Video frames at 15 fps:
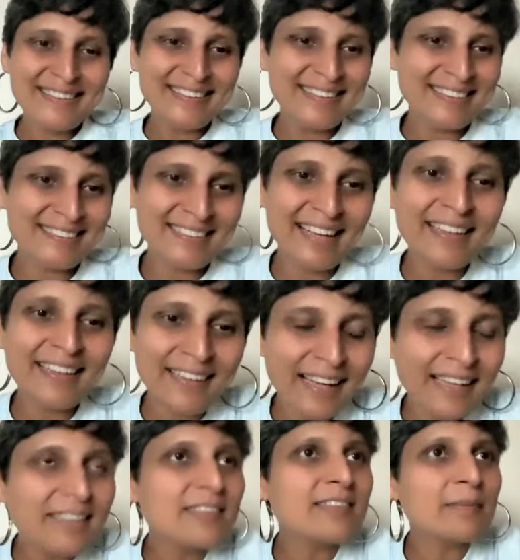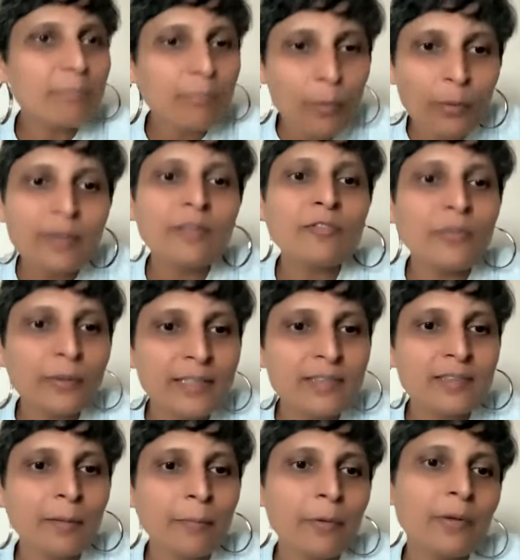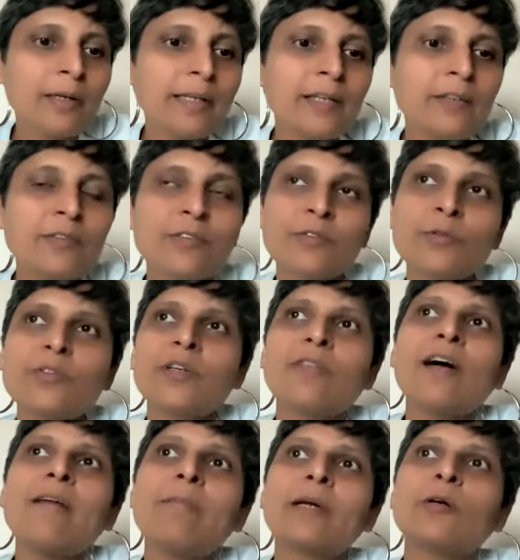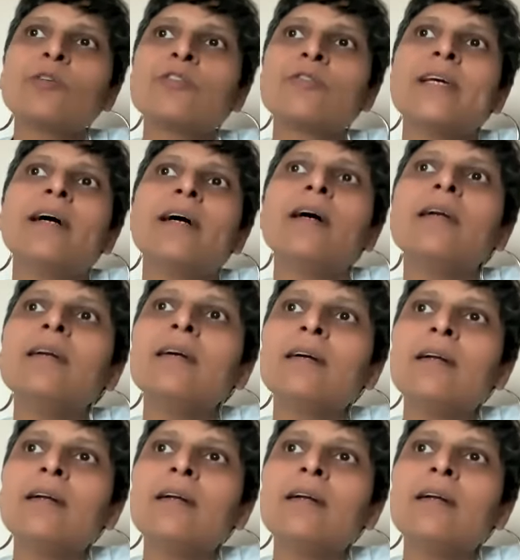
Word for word: yes and and it's important for these communities to survive because we are